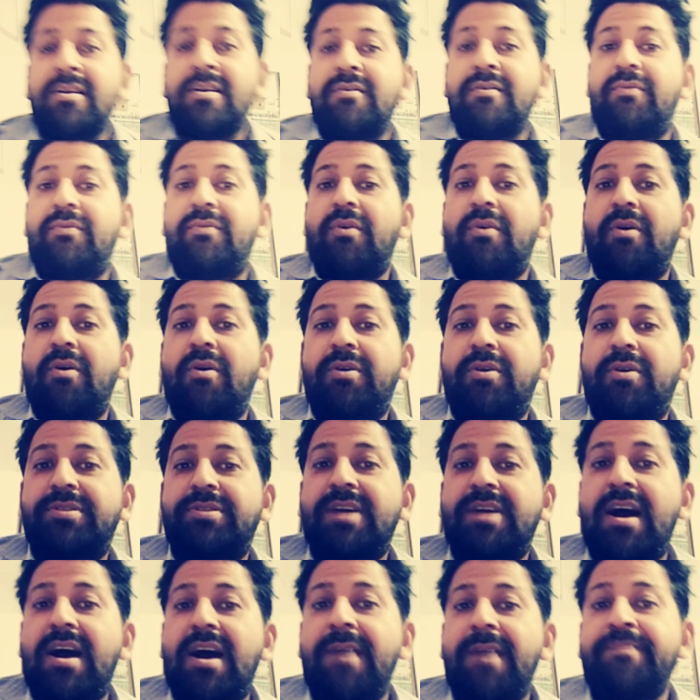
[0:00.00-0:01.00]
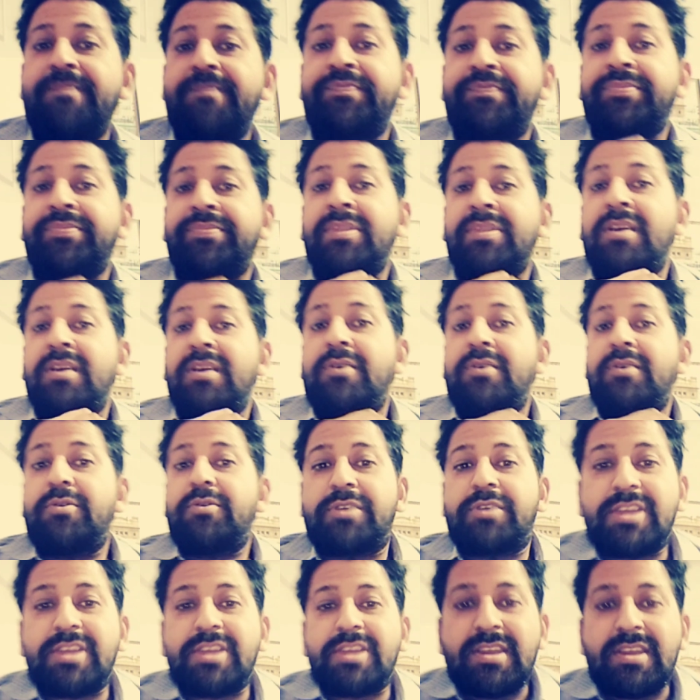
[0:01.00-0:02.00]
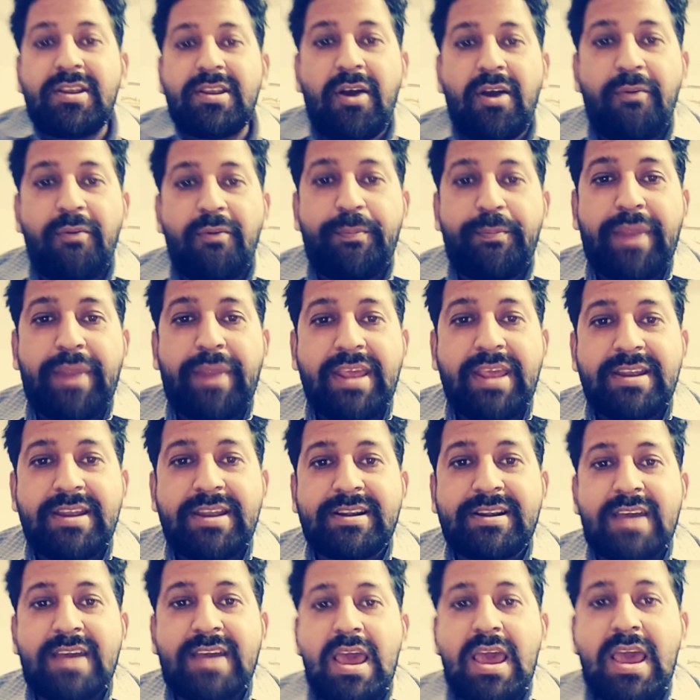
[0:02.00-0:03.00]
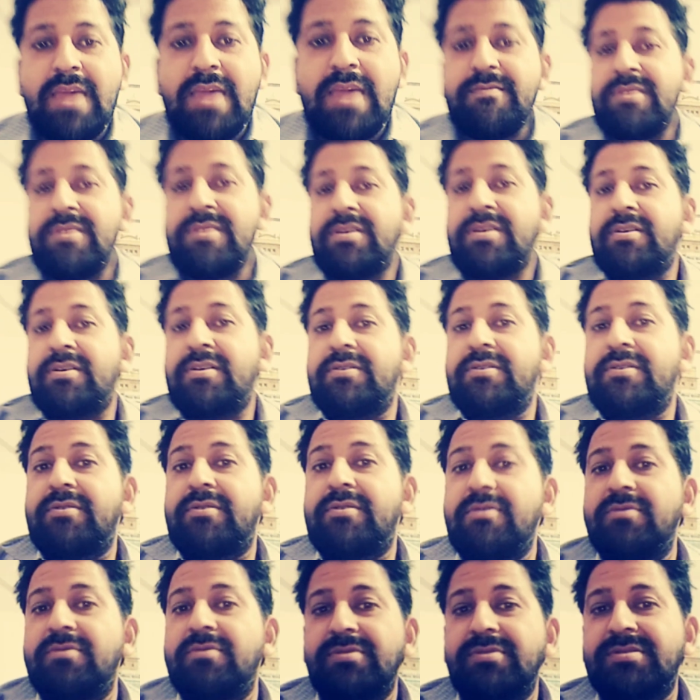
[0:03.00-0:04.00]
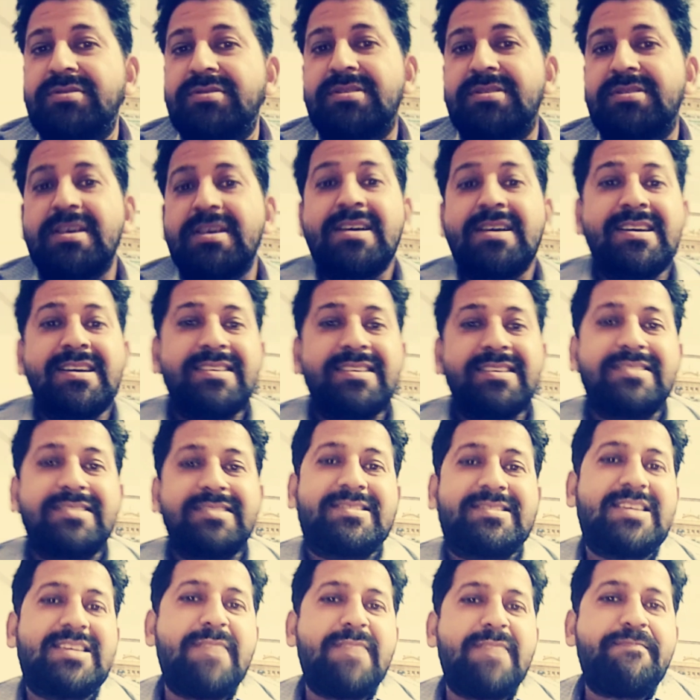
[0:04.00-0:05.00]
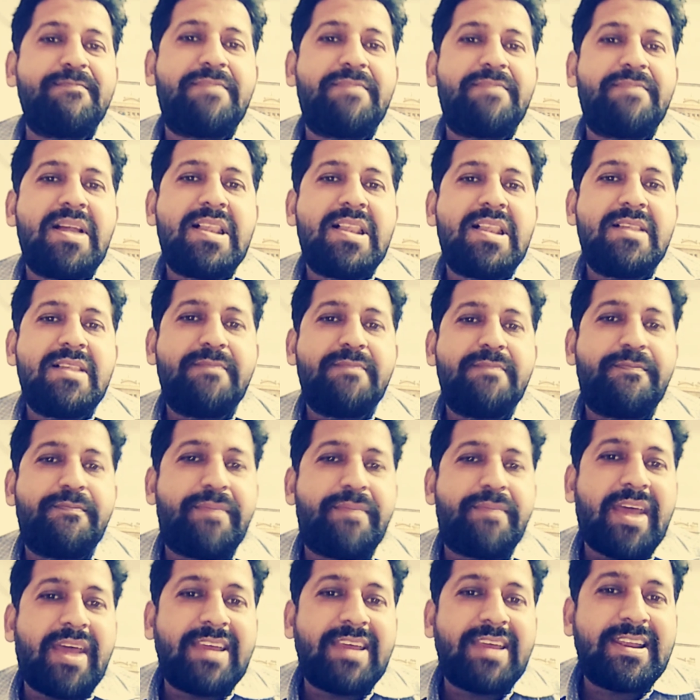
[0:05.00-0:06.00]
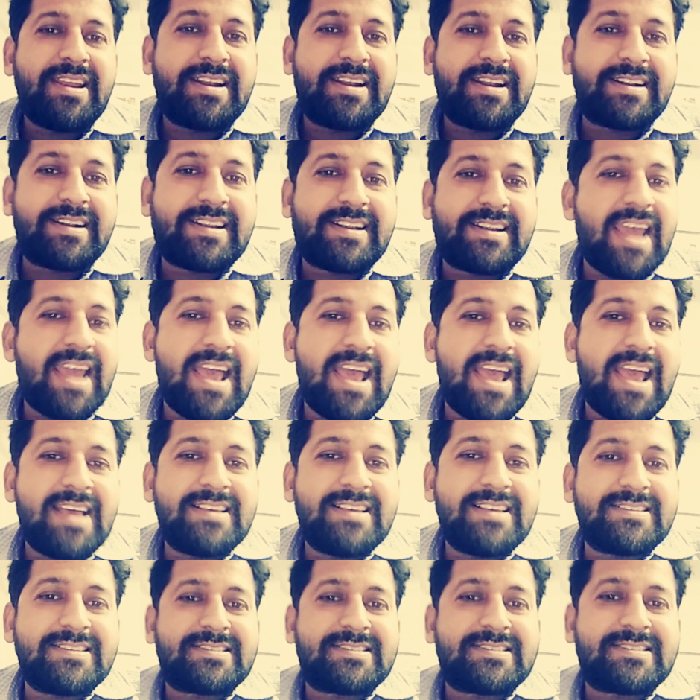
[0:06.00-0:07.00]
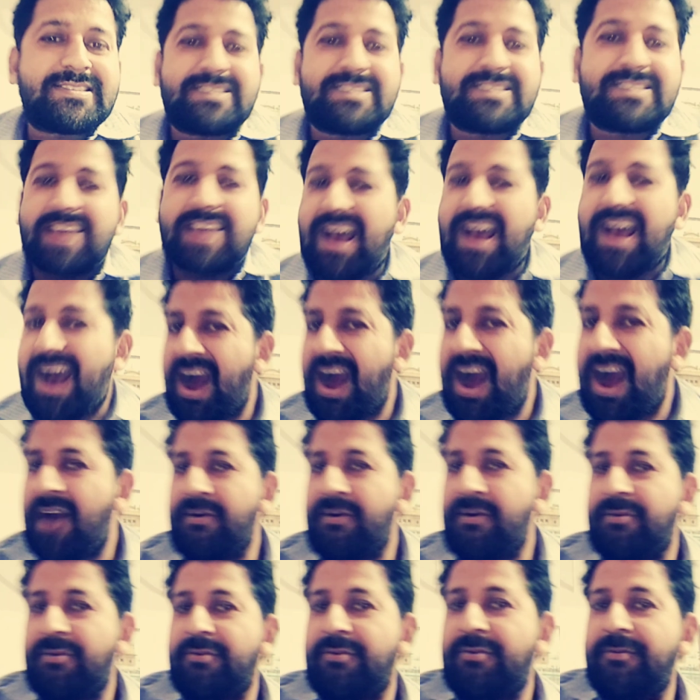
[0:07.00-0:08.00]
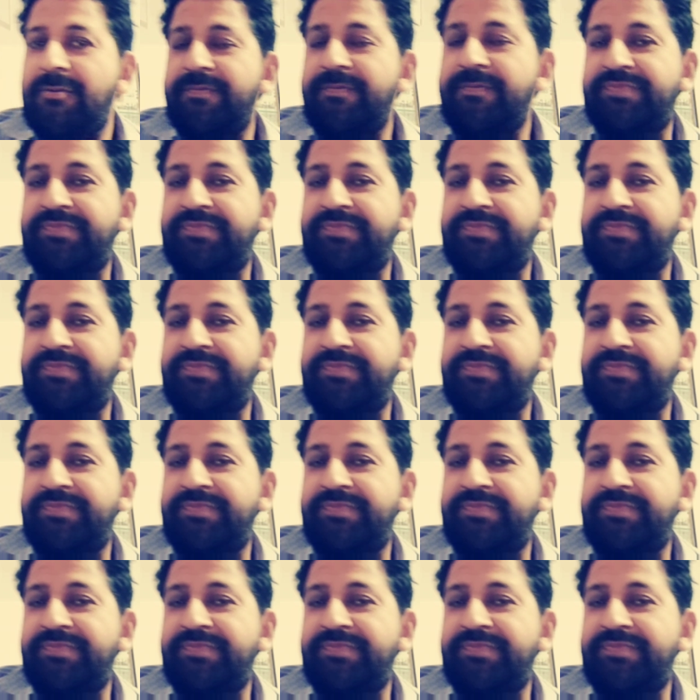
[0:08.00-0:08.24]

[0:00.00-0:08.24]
For the routine of present time, you use simple present tense. How?